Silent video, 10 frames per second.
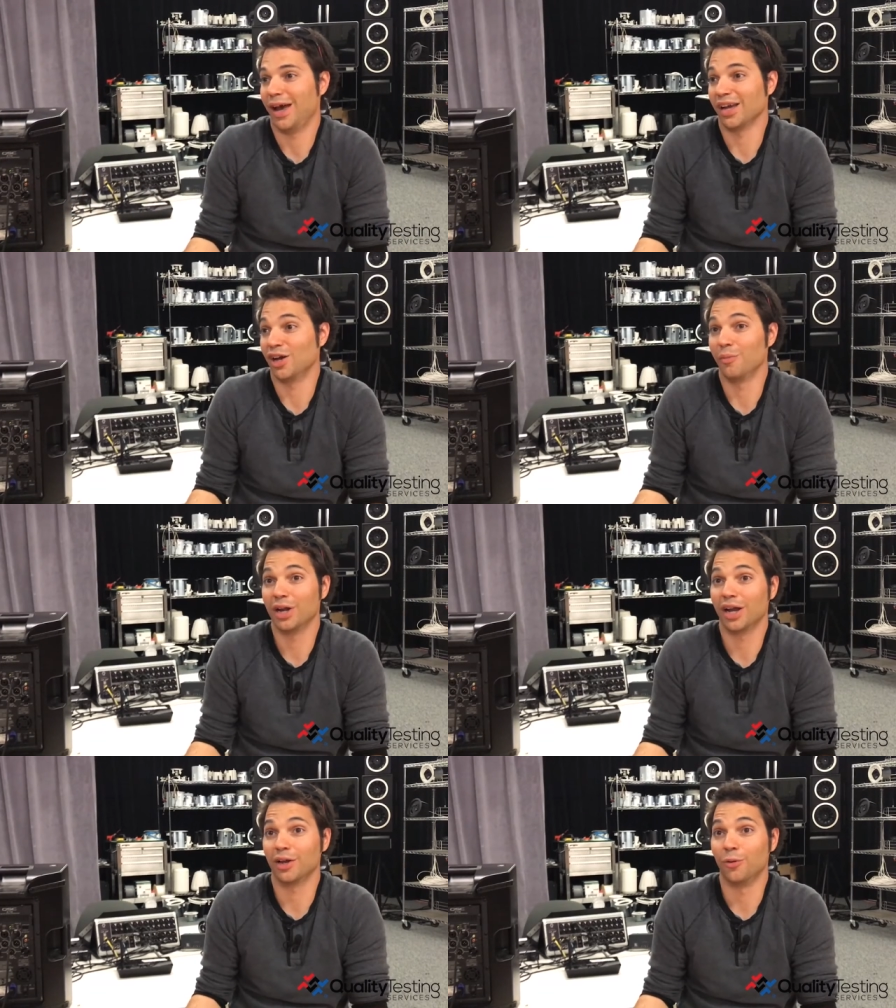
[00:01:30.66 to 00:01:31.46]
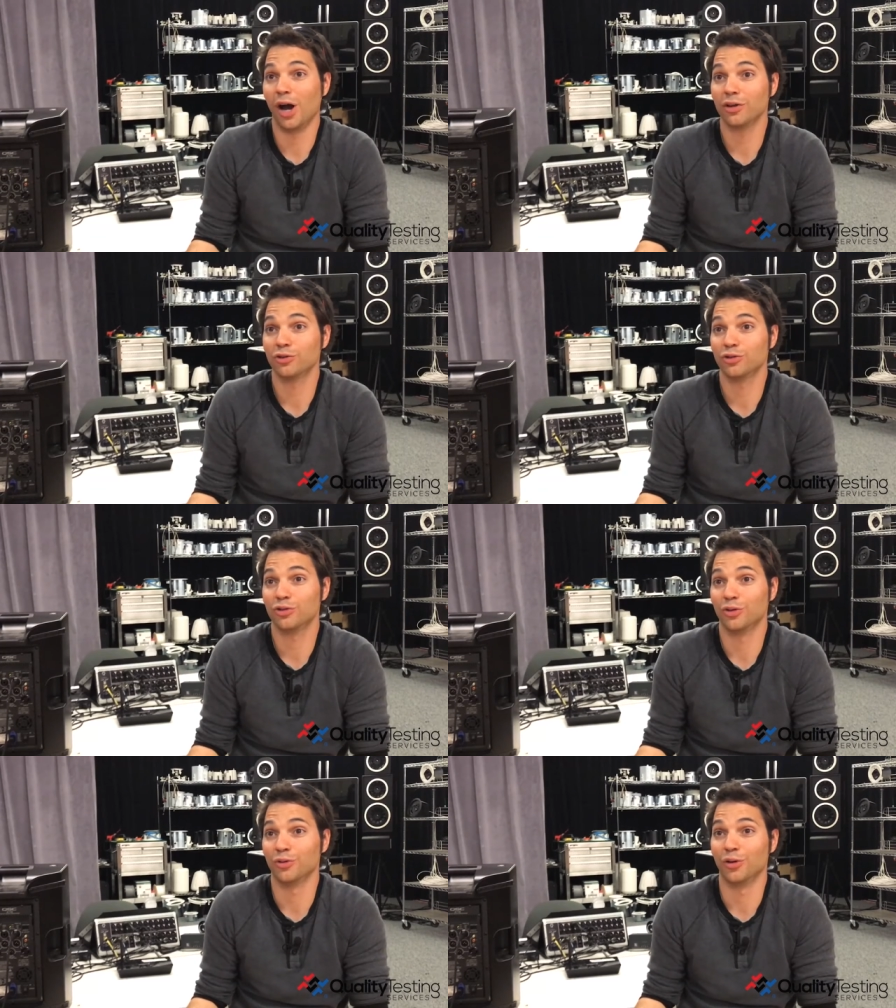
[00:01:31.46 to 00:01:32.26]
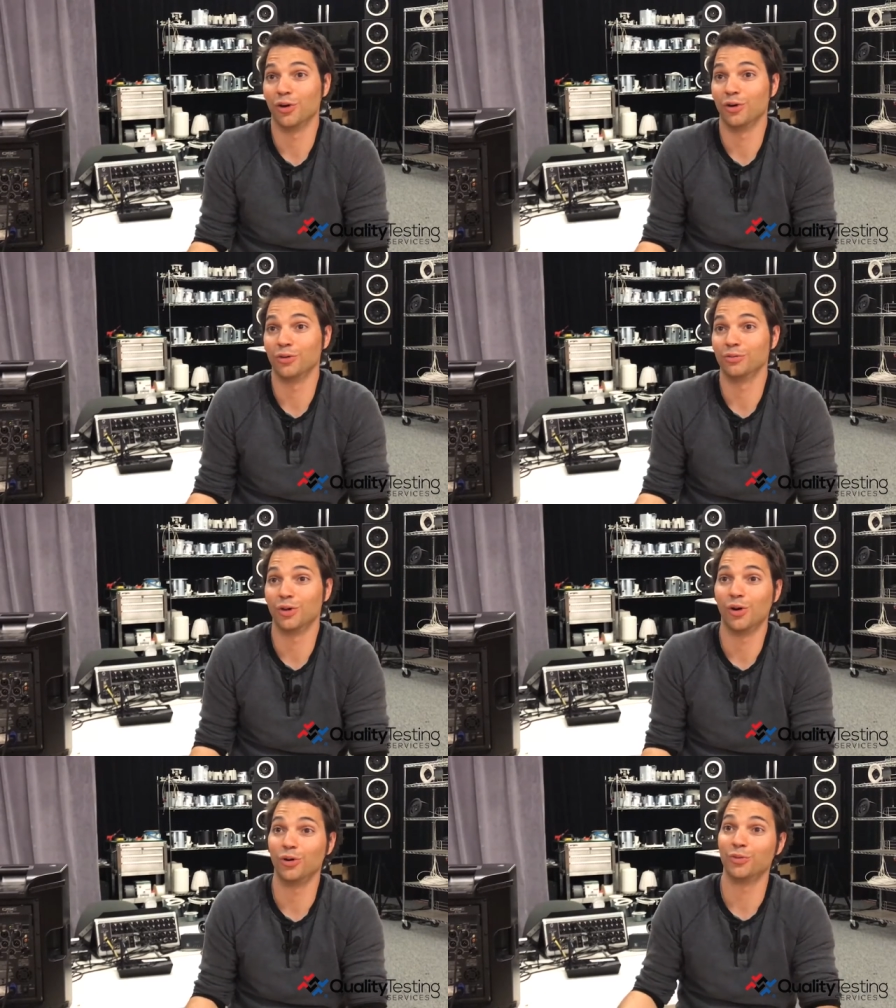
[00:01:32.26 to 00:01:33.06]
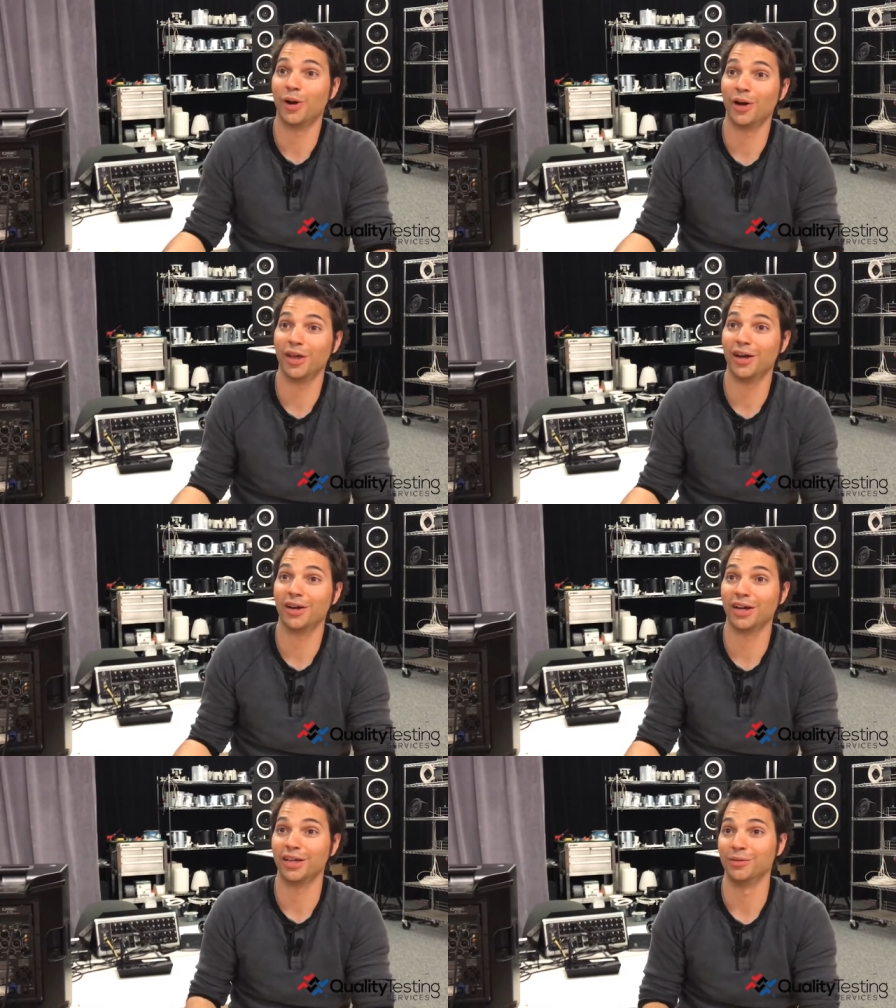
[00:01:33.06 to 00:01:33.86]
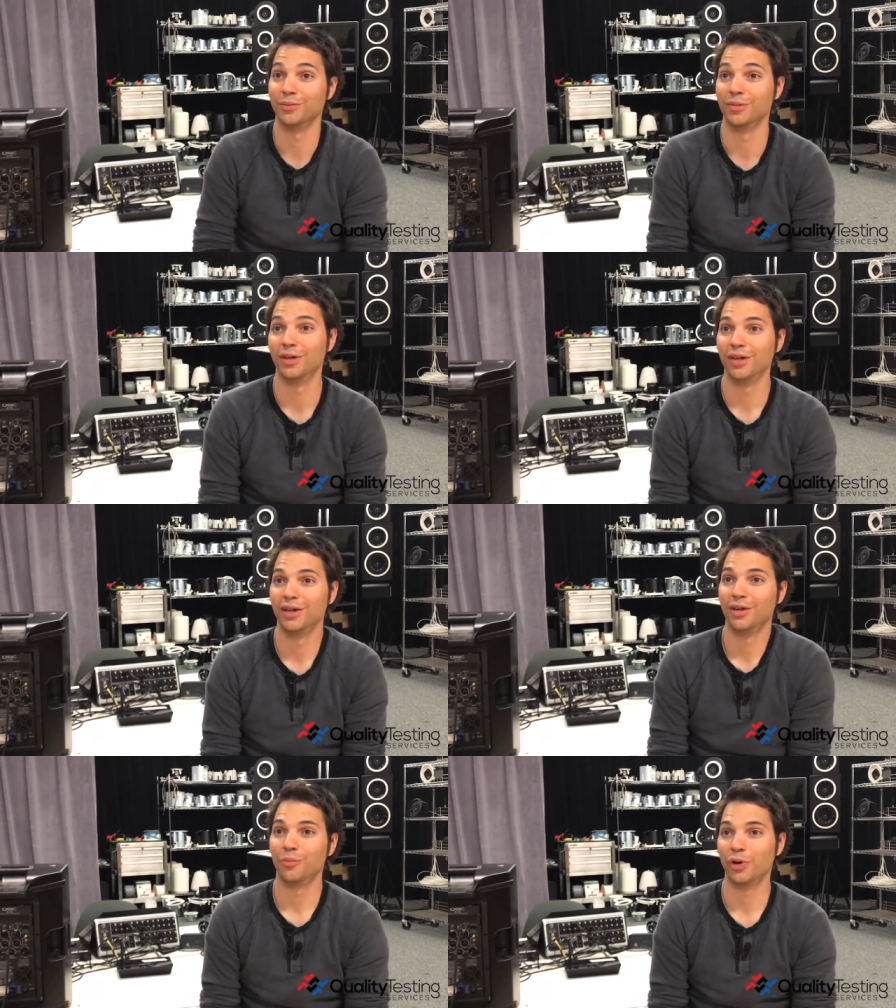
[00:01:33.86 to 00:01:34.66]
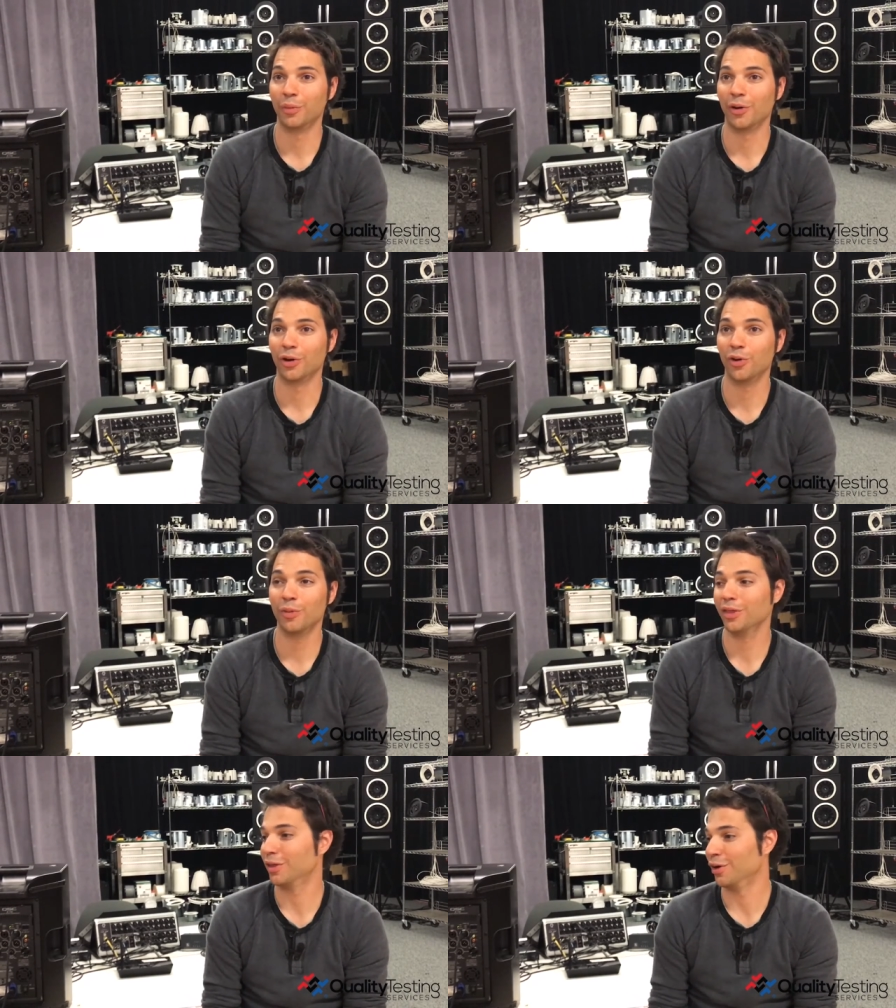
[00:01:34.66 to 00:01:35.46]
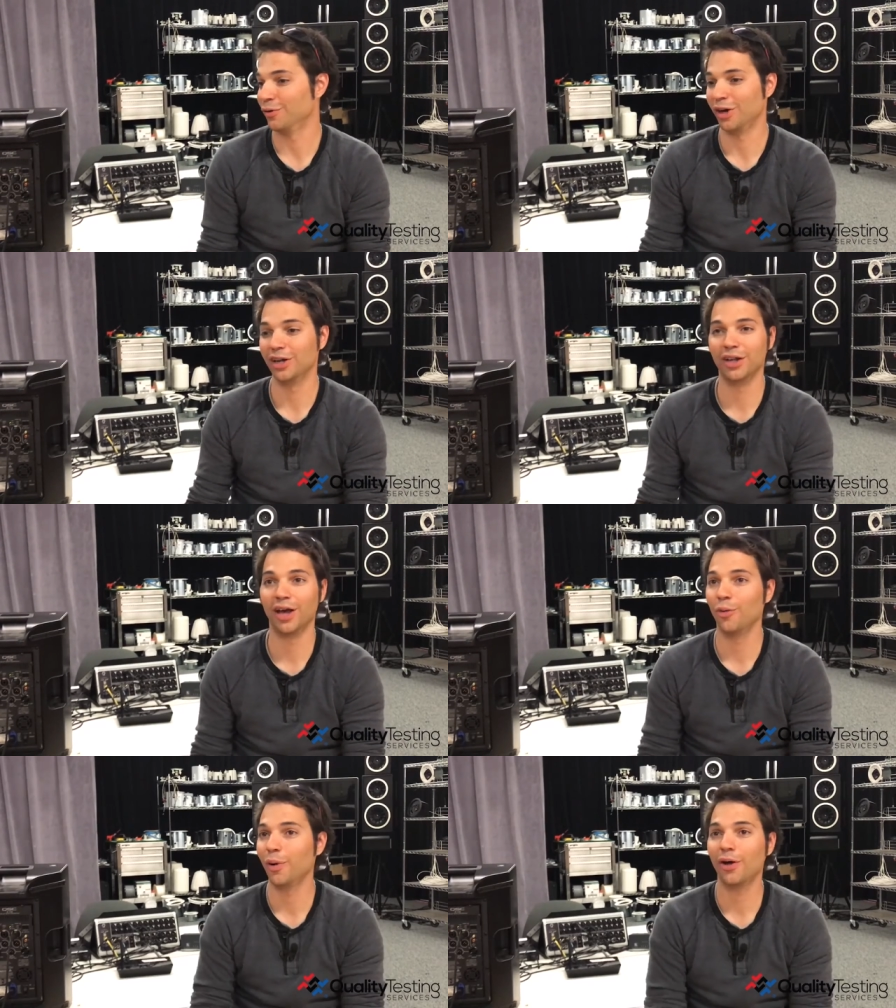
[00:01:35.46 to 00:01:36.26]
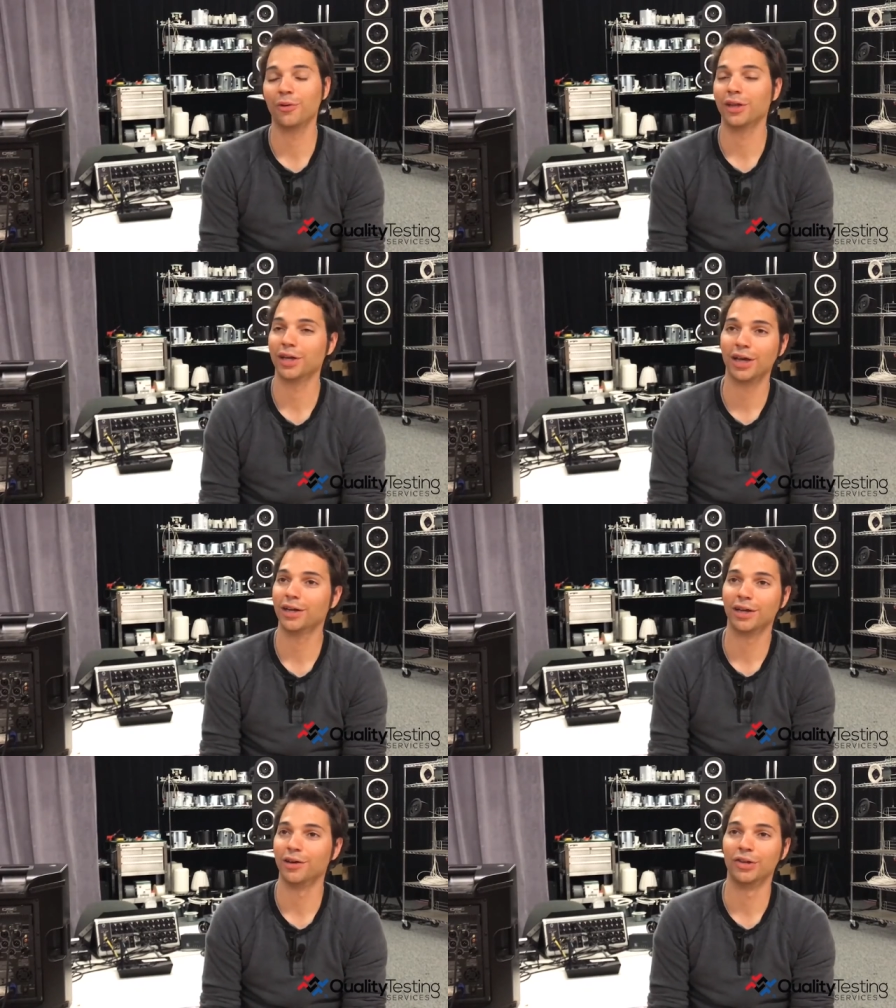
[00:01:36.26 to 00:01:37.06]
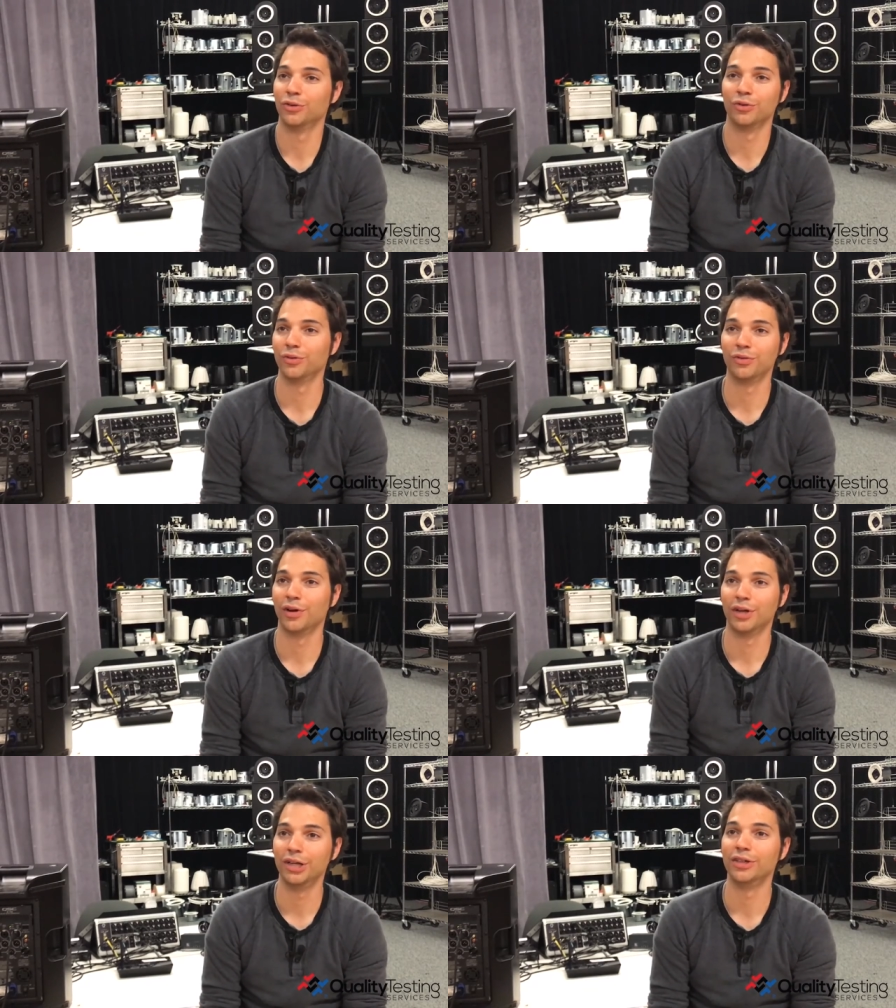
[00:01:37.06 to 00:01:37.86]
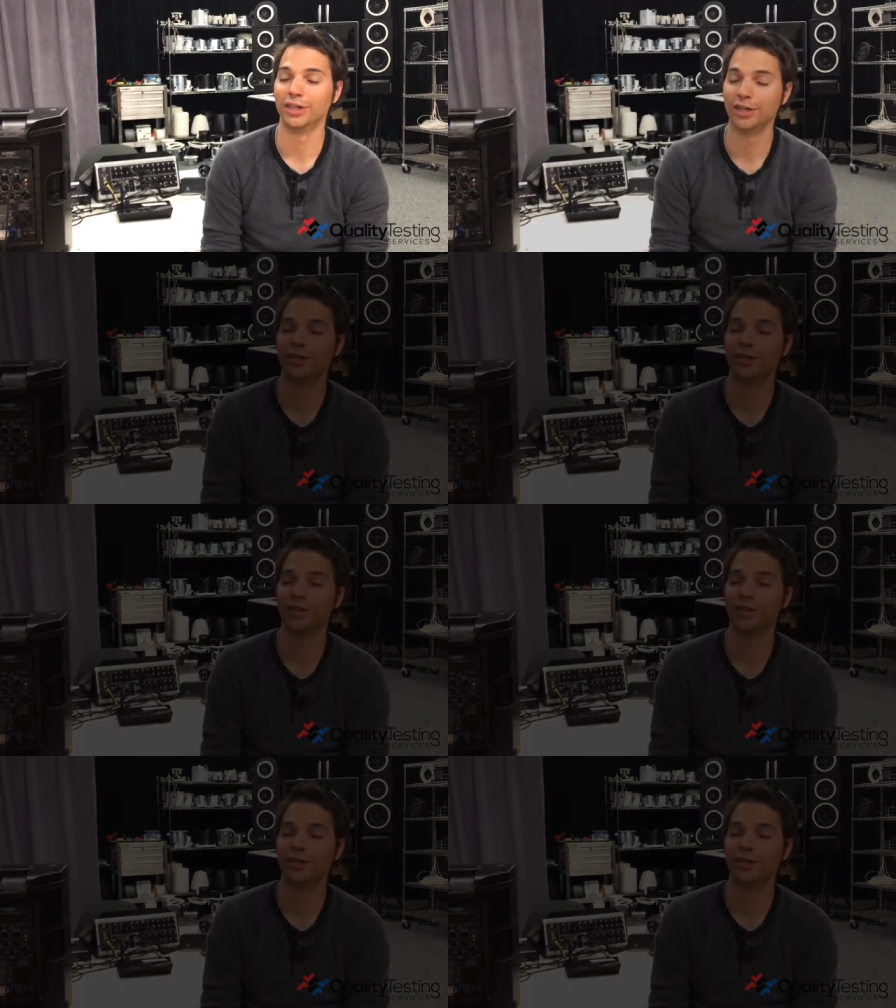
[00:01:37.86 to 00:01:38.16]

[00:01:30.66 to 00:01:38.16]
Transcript: I can come in, I can watch. There was no holds bar there. I can bring my own equipment. They're ready to help out when they can. It's very easy.